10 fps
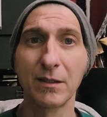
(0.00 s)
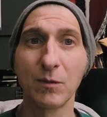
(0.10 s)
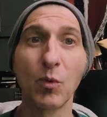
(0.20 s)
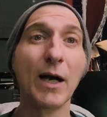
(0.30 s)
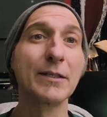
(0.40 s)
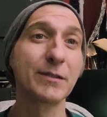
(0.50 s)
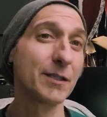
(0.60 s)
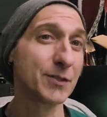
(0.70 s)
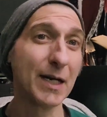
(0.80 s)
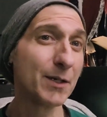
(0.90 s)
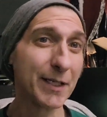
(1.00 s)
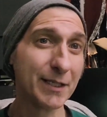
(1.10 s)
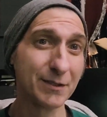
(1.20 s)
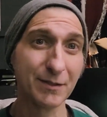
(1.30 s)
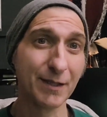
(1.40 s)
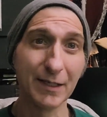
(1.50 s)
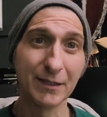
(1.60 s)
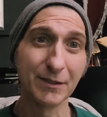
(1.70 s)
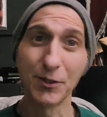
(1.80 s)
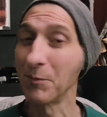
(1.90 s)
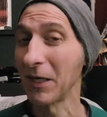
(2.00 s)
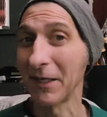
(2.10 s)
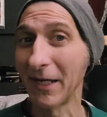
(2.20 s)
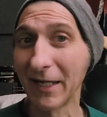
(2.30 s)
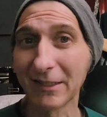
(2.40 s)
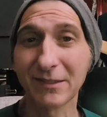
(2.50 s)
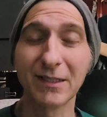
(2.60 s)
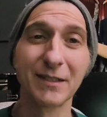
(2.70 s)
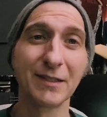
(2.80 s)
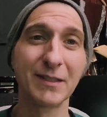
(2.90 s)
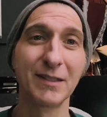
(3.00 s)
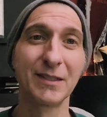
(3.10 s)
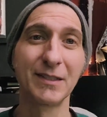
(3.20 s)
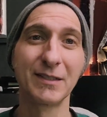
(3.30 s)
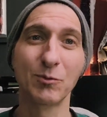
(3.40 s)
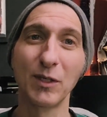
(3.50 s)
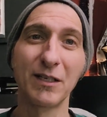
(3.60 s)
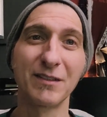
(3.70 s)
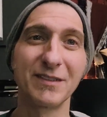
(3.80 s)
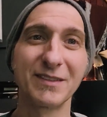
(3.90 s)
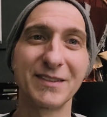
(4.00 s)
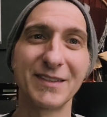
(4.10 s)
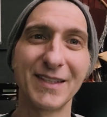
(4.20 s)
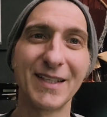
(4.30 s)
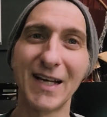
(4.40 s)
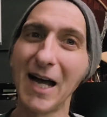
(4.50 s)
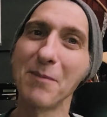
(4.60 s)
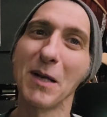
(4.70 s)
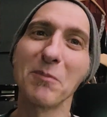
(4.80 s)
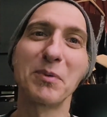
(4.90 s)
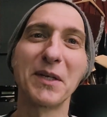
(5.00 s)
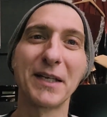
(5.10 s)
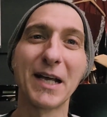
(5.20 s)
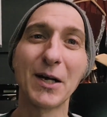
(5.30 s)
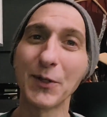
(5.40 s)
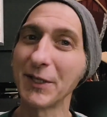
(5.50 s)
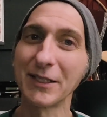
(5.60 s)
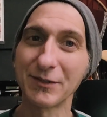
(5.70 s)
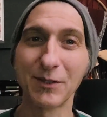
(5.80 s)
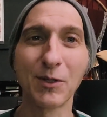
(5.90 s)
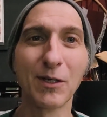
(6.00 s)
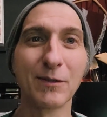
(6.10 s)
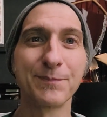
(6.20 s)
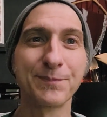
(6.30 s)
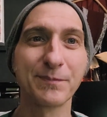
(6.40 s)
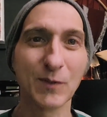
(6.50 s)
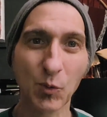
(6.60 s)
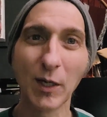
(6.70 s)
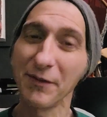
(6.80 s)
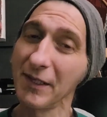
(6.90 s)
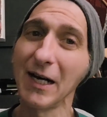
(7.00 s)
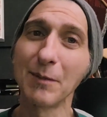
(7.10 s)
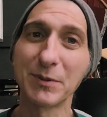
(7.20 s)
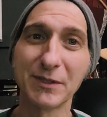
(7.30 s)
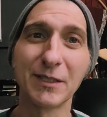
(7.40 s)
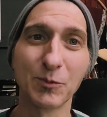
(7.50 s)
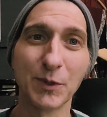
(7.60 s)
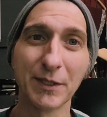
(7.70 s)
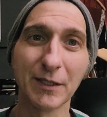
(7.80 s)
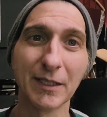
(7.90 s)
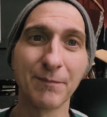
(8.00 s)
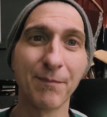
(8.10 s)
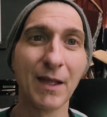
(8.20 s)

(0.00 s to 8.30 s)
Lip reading: Why such arrogance, then, you might ask? Well, I'm not being arrogant at all. Quite the opposite, really.